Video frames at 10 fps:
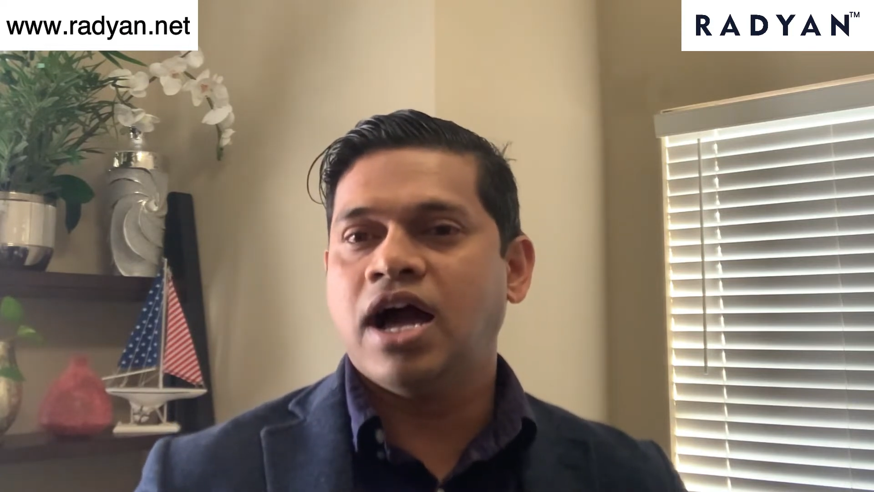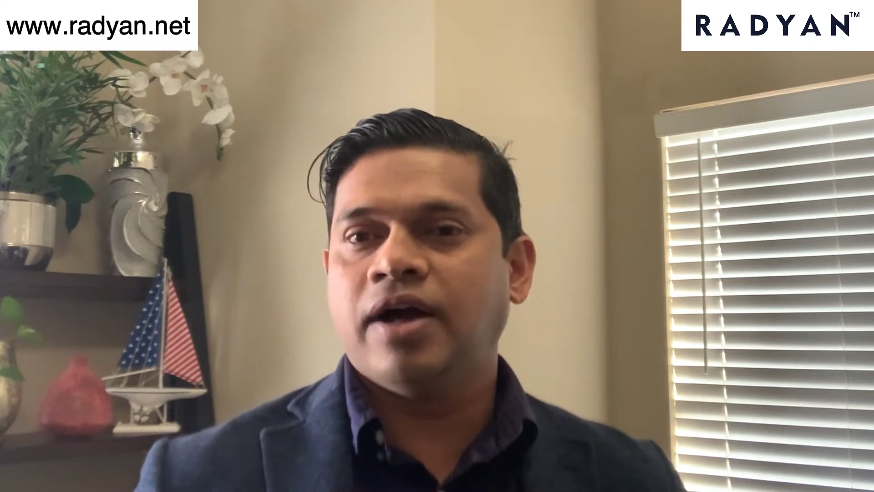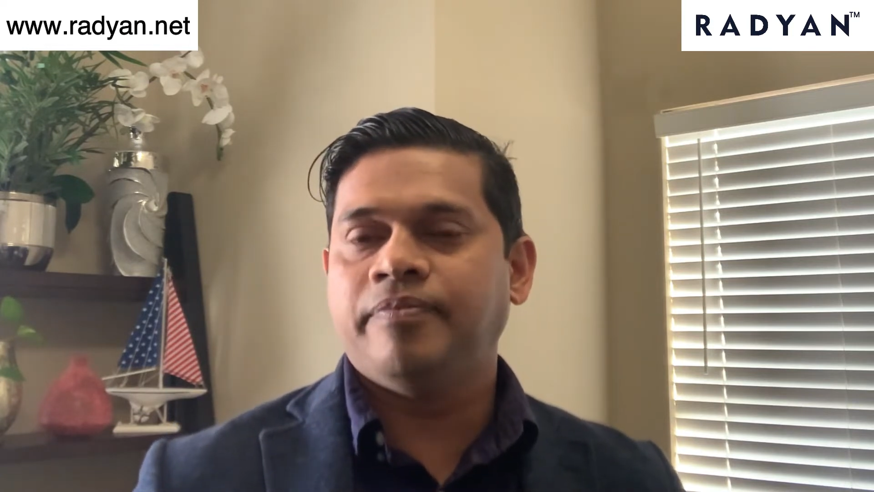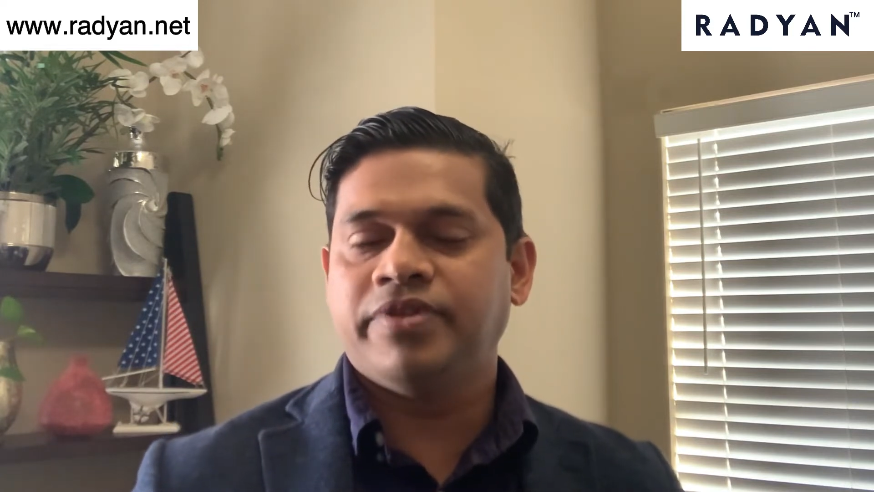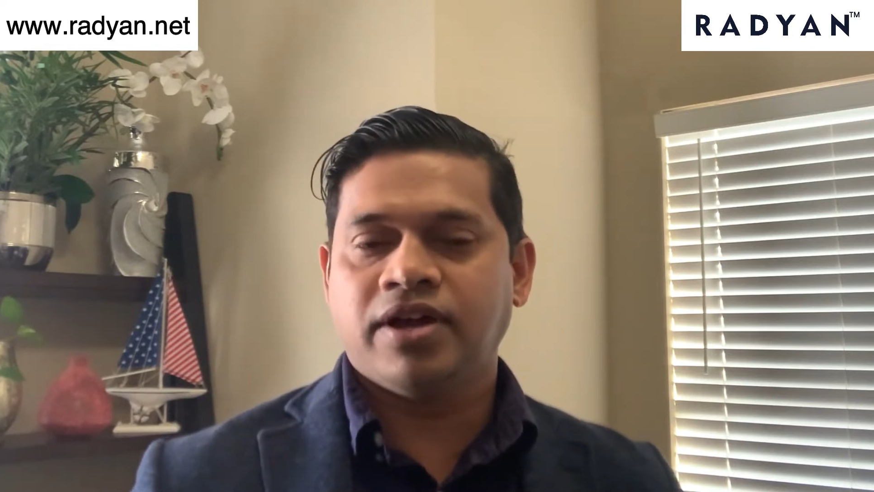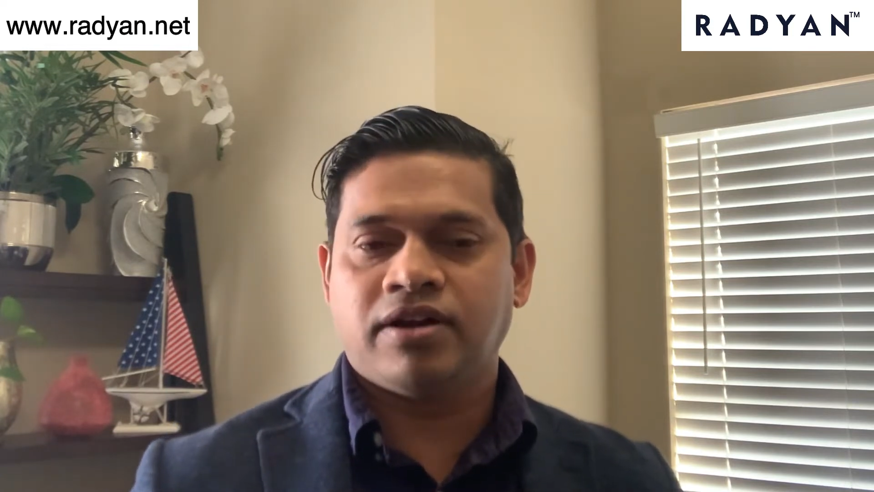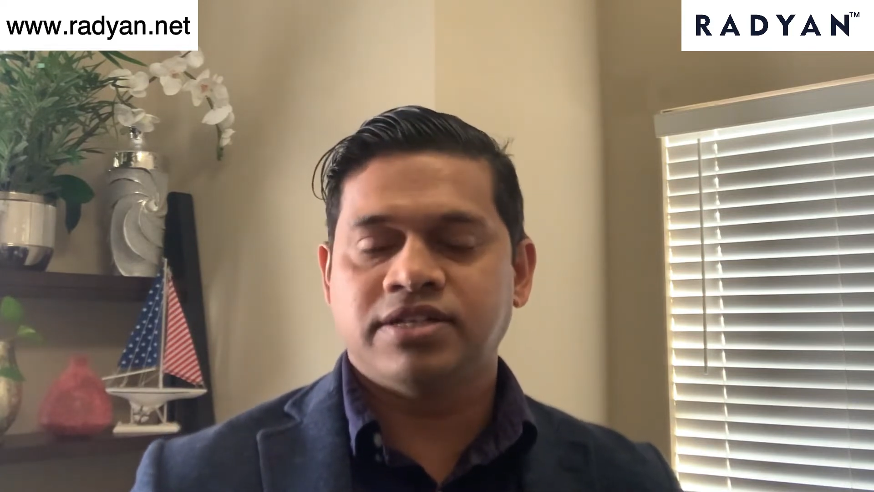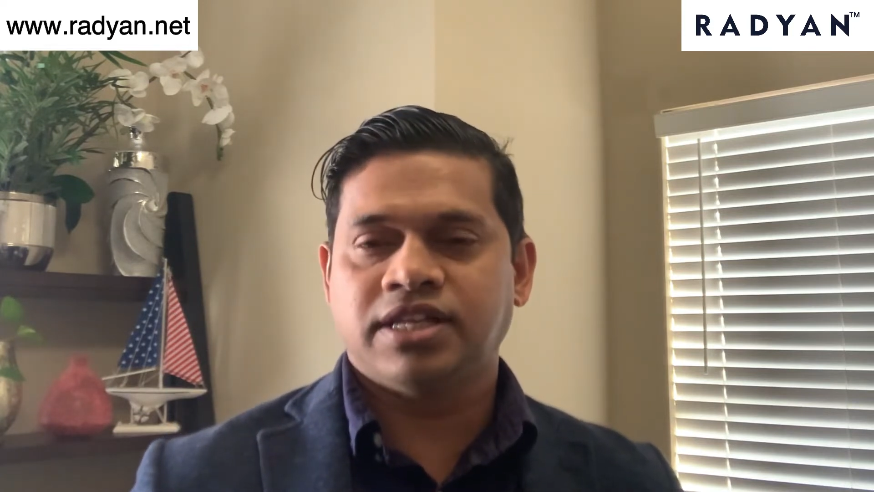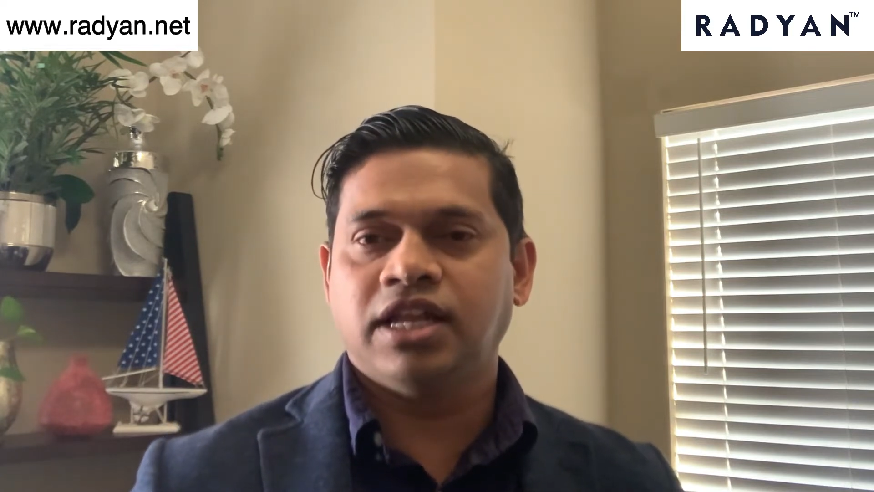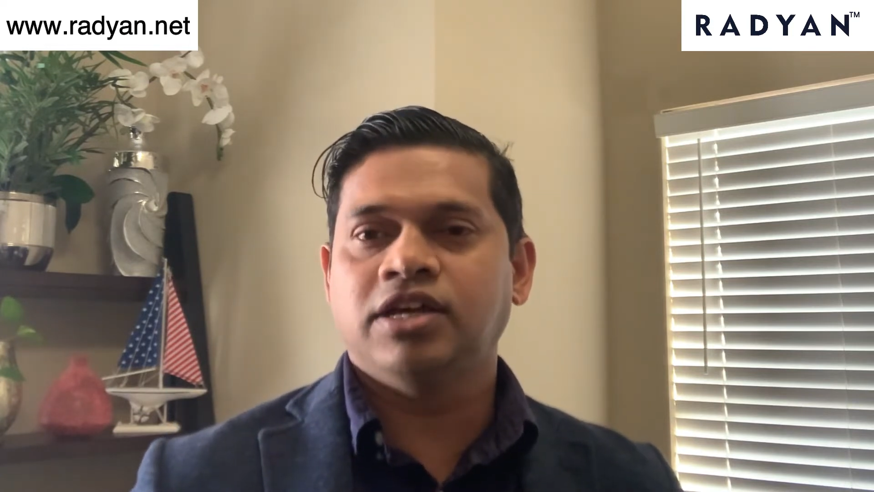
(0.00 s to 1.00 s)
and they are
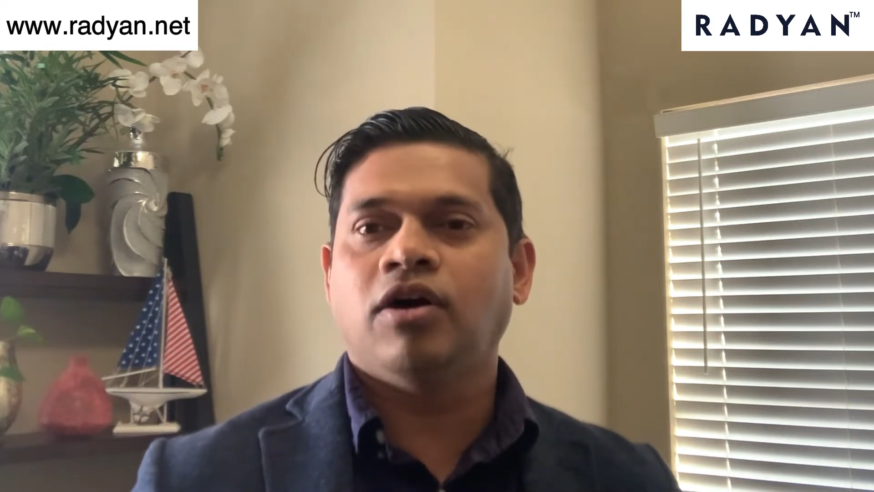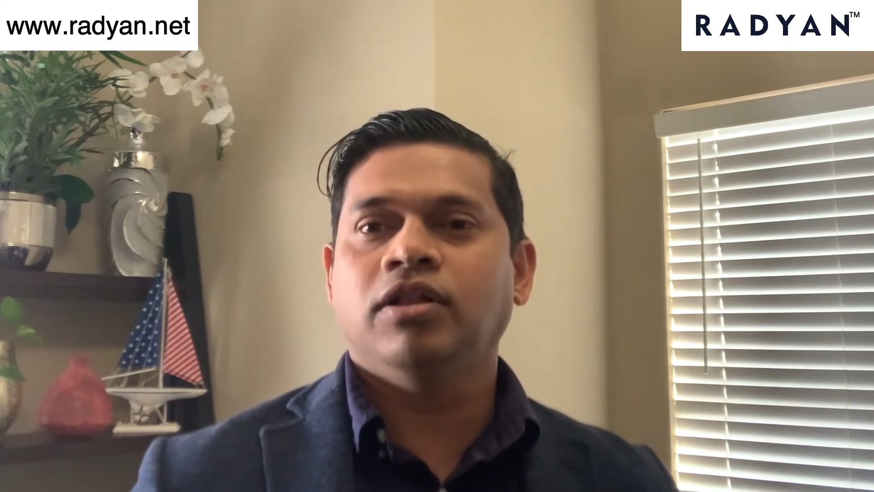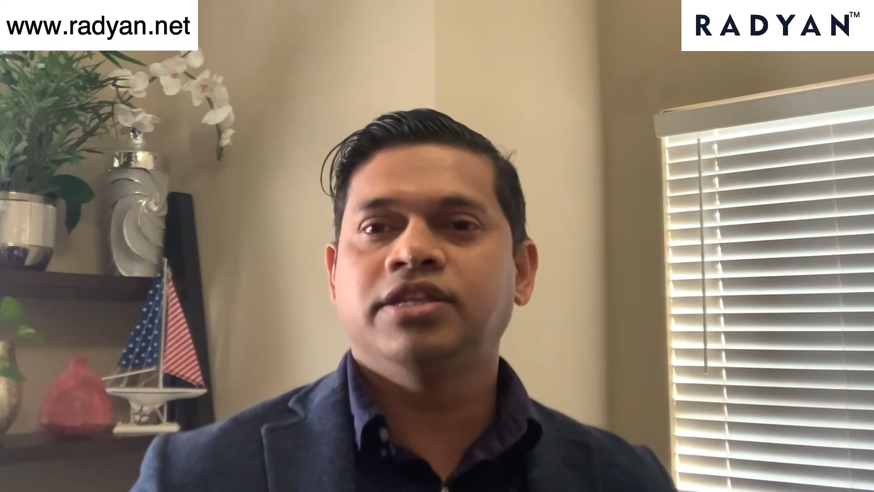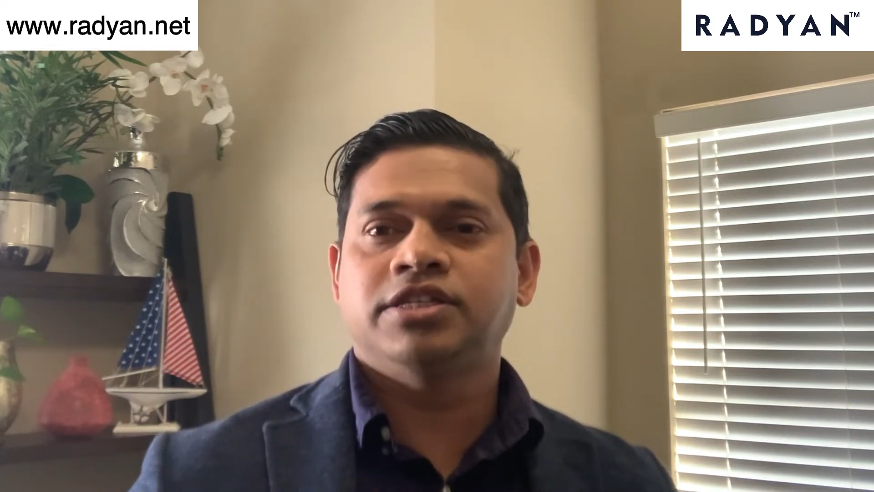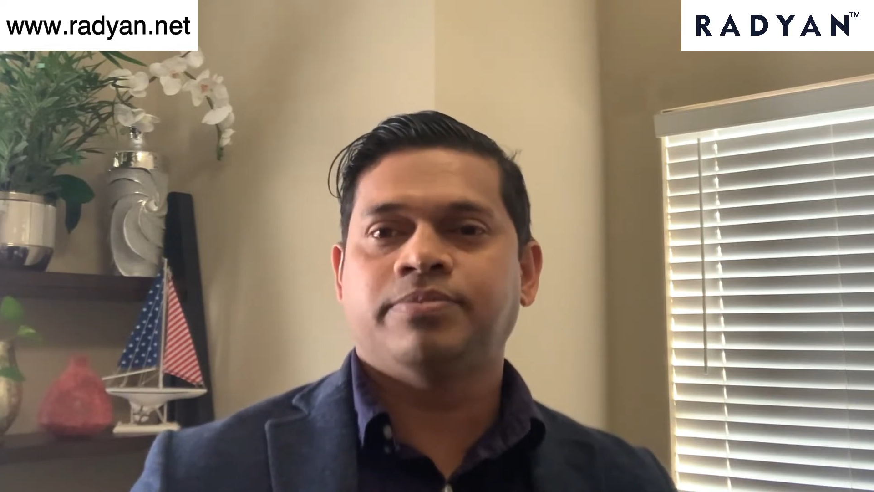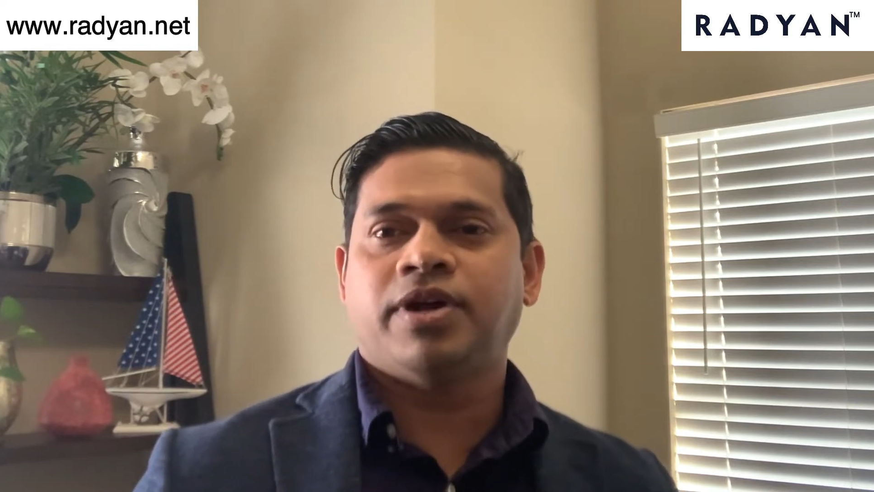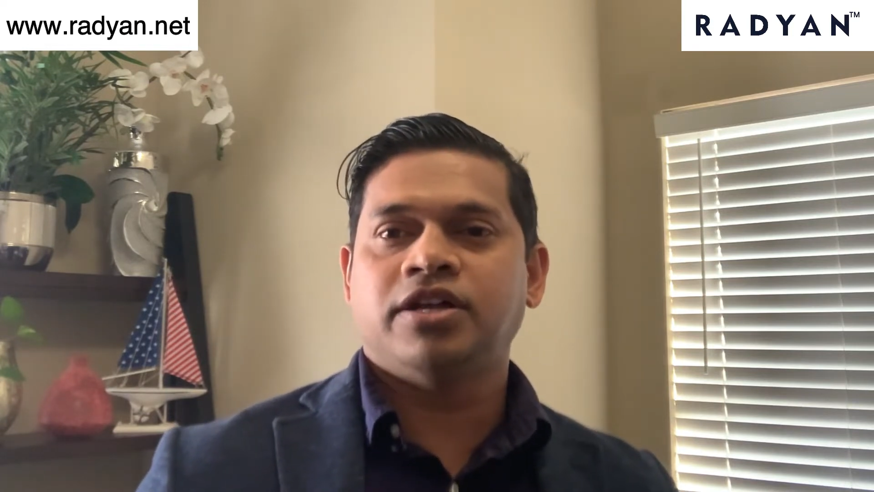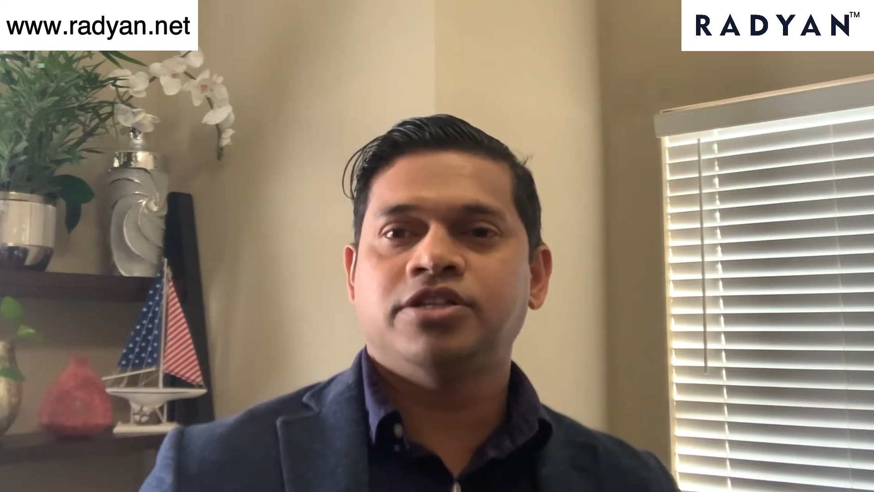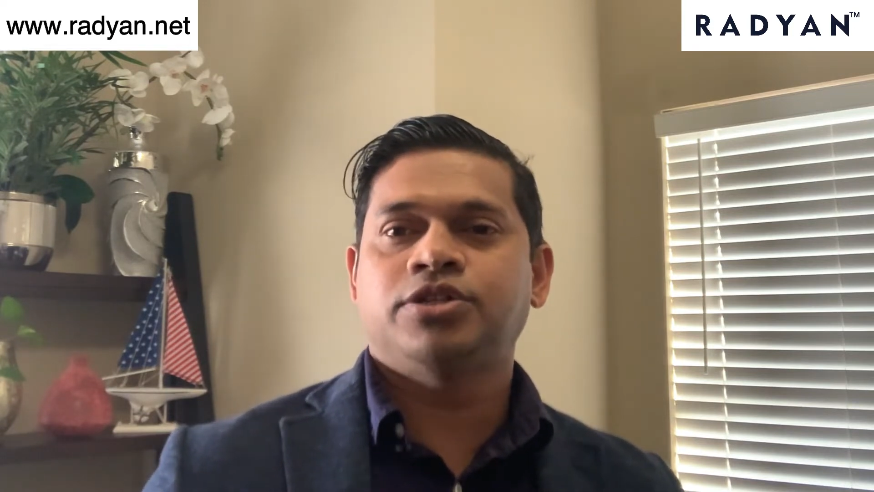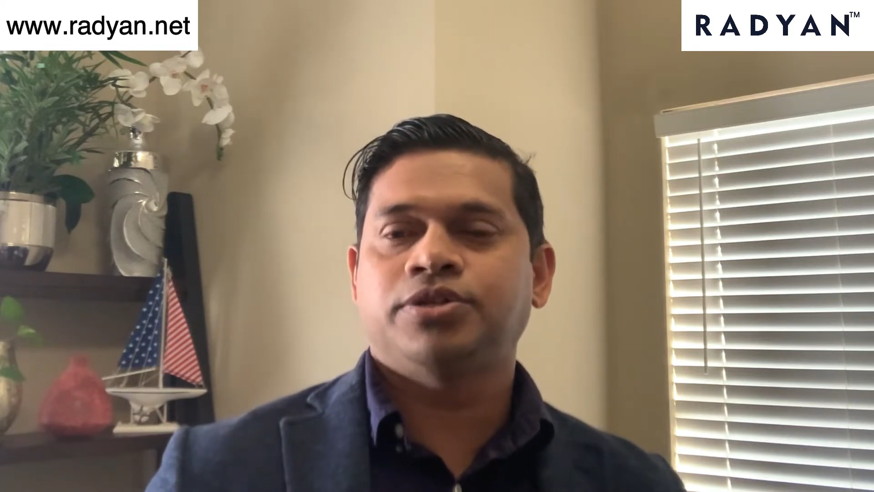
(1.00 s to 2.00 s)
selling all these brands